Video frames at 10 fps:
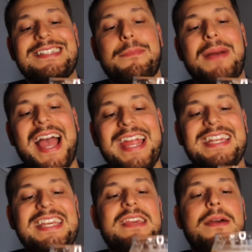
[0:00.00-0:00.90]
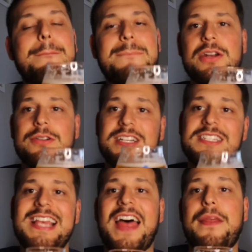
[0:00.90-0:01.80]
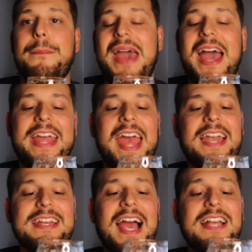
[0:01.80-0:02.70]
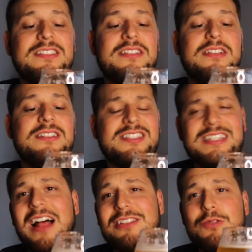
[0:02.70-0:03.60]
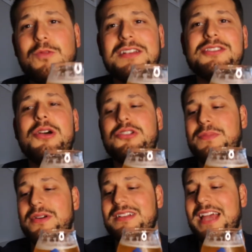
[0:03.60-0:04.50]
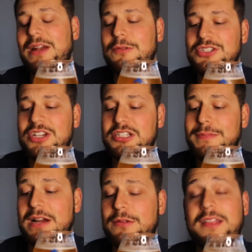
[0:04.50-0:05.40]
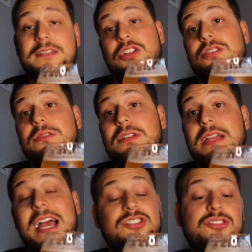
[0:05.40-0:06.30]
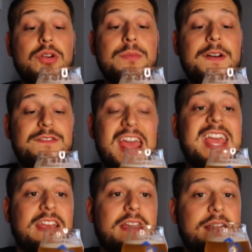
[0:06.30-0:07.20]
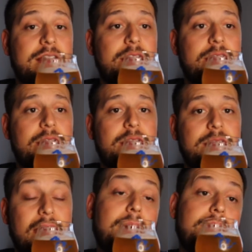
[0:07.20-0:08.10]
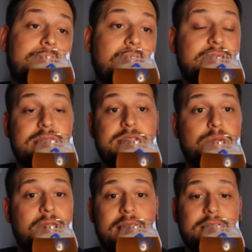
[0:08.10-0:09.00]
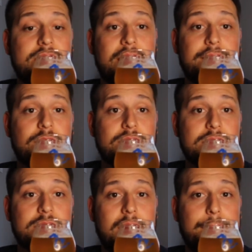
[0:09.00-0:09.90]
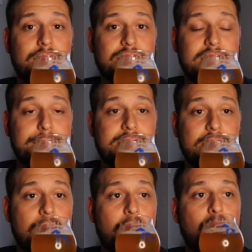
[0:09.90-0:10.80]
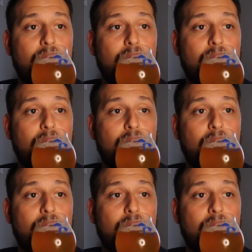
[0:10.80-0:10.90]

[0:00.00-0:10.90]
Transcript: piney bitterness on the back end, guys solid West Coast beer. It's kind of what you expect with a little extra oomph of dank. Yeah, that's it's what it is on the first couple sips here.